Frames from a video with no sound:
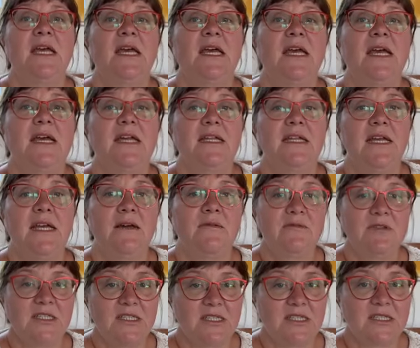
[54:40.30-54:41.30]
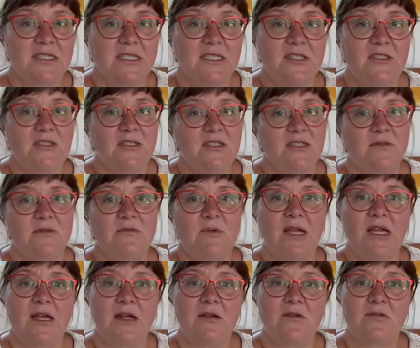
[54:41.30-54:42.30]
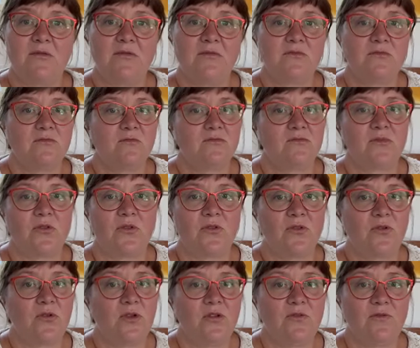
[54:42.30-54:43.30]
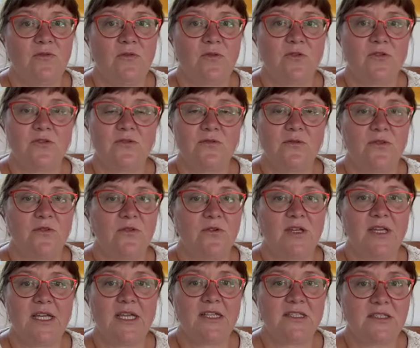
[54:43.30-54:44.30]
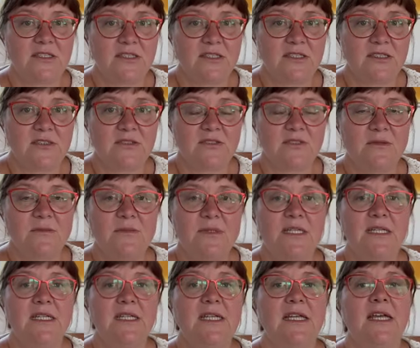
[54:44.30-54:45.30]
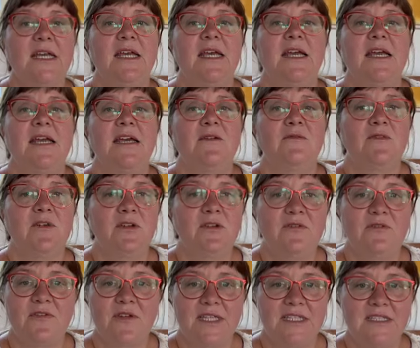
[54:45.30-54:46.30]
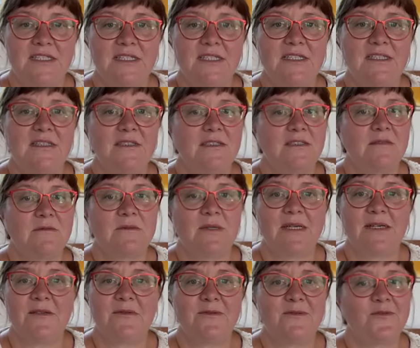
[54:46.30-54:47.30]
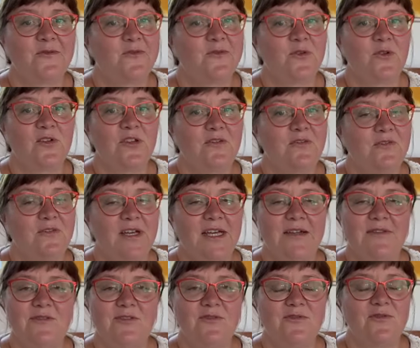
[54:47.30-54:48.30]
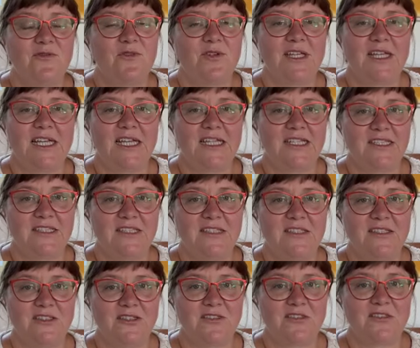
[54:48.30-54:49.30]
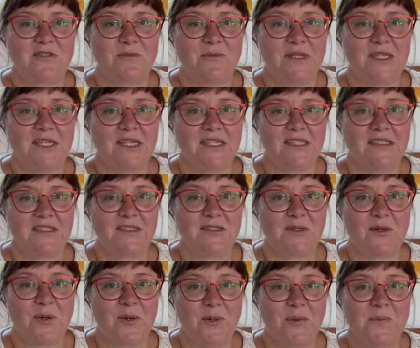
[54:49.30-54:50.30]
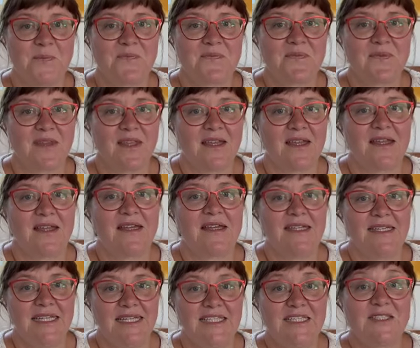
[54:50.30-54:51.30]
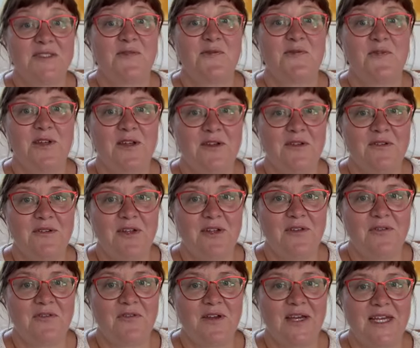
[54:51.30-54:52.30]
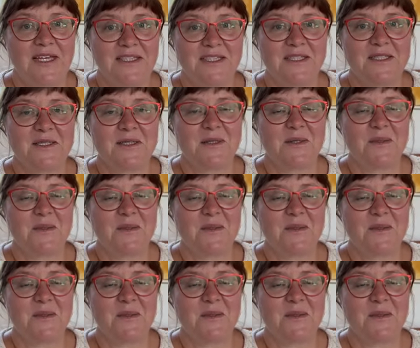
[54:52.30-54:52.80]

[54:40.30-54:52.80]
and average knitters around 34 to 38 stitches a minute, and very fast knitters around 45 to 48 stitches a minute. So yes, very, very fast.